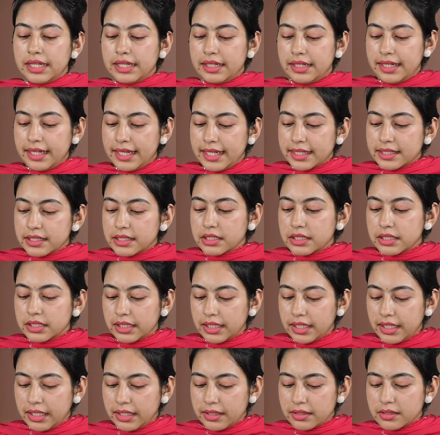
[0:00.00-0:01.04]
Next
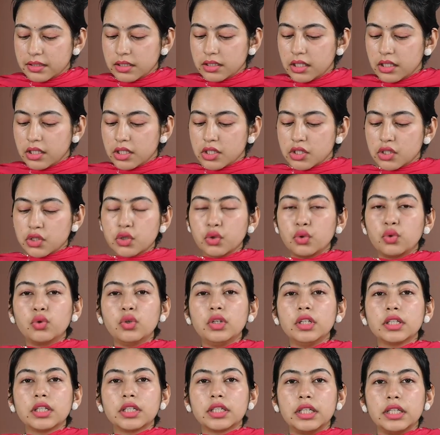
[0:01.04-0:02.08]
is
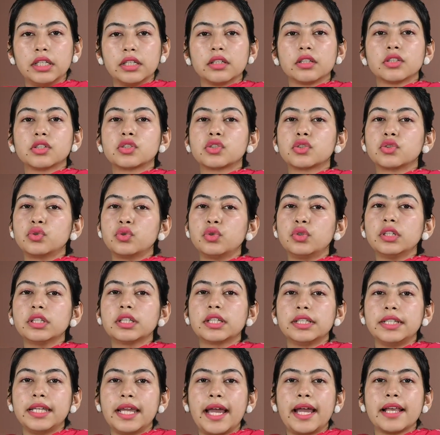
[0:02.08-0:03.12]
stool color. Stool
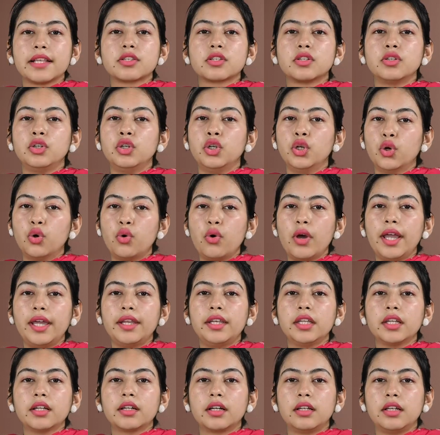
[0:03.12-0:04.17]
has no
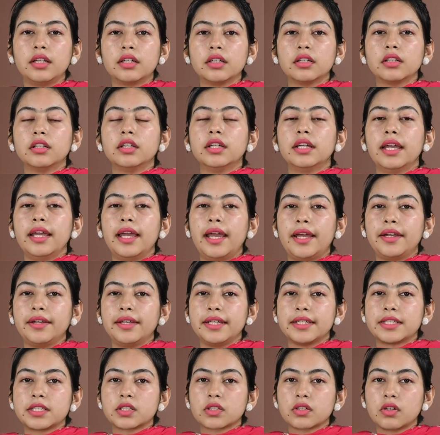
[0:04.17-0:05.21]
any color and
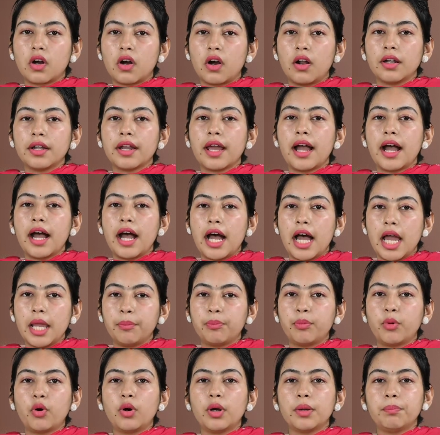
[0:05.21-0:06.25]
it's called
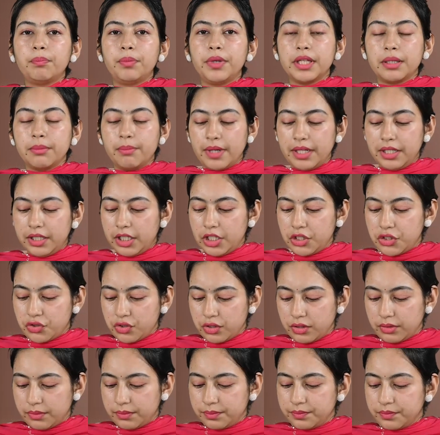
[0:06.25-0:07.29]

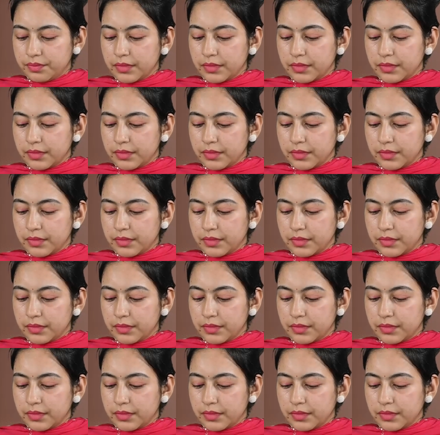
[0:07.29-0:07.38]
hypopigmentation.